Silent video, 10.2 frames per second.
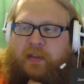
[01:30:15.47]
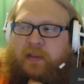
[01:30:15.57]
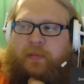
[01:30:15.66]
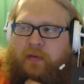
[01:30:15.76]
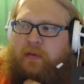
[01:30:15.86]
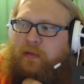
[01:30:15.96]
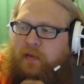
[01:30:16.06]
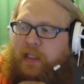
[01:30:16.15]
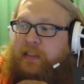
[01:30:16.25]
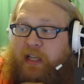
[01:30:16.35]
simple.
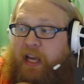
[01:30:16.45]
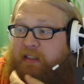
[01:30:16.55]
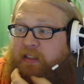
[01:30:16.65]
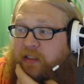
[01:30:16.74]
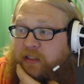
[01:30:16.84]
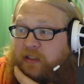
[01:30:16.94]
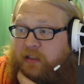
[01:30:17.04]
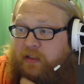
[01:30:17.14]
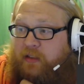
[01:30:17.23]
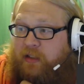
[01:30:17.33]
Asus
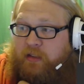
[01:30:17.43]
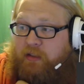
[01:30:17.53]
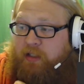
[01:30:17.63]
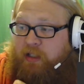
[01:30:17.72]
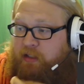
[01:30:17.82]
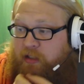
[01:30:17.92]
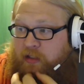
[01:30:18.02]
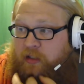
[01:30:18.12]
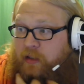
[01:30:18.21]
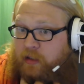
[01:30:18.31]

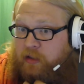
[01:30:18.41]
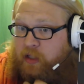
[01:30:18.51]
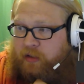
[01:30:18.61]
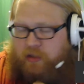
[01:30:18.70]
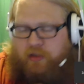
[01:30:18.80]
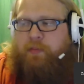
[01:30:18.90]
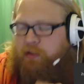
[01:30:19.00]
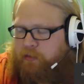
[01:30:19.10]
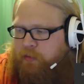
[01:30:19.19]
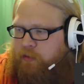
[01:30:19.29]
is like
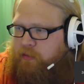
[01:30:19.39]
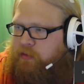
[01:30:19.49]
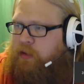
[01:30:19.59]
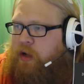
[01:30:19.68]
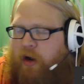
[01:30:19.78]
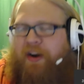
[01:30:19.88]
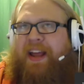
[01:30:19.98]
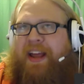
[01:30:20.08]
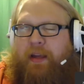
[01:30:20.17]
stupid simple. Or